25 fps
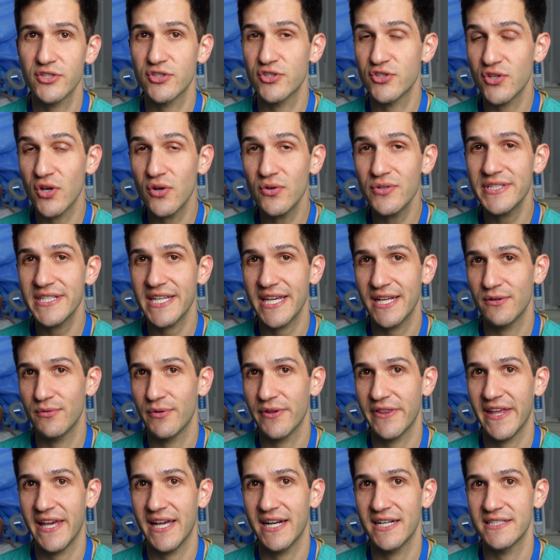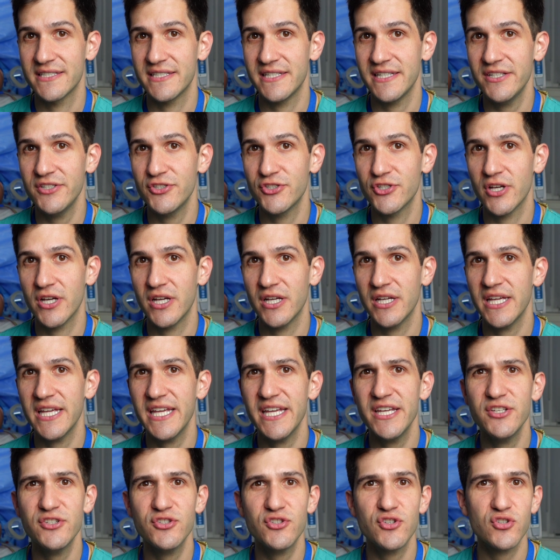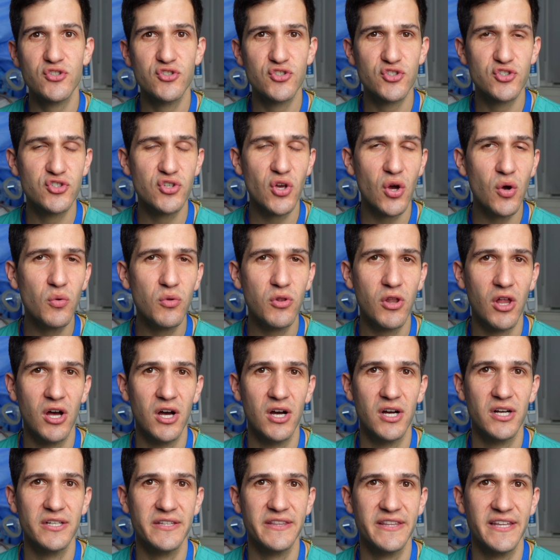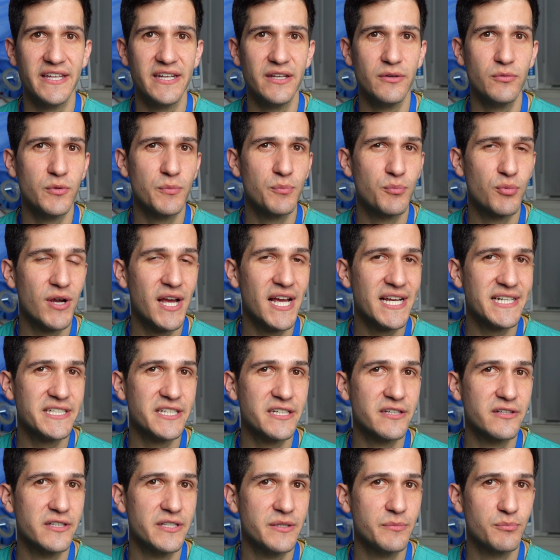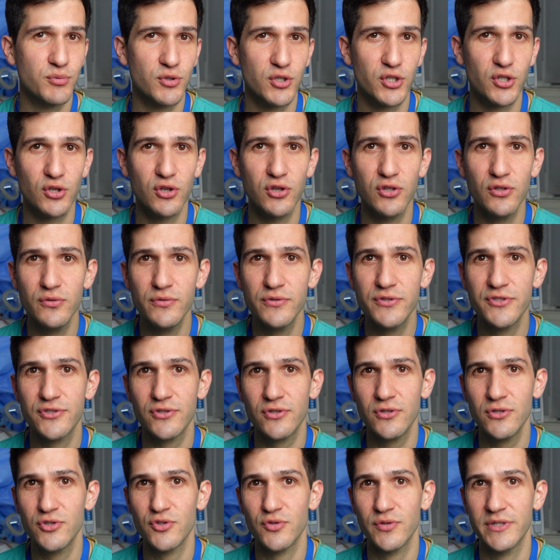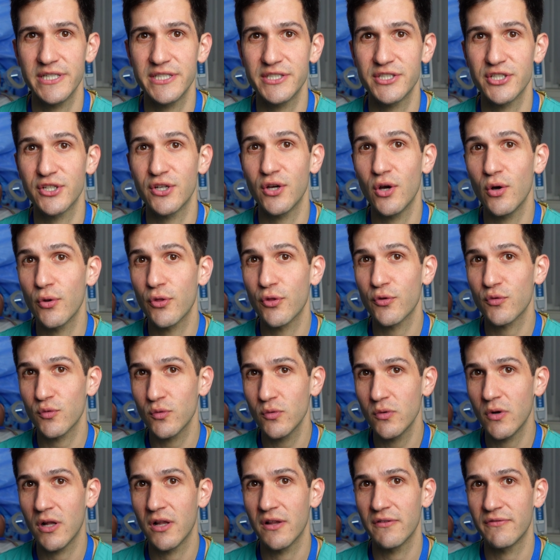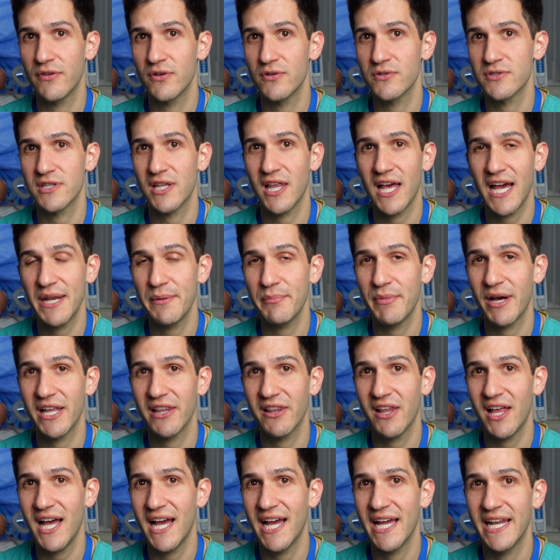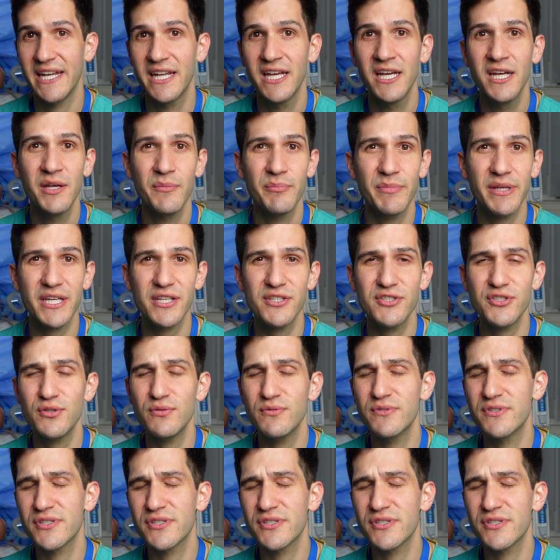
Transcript: associated with anesthesia is so long that it would practically preclude surgery to go through all of those line by line because you'd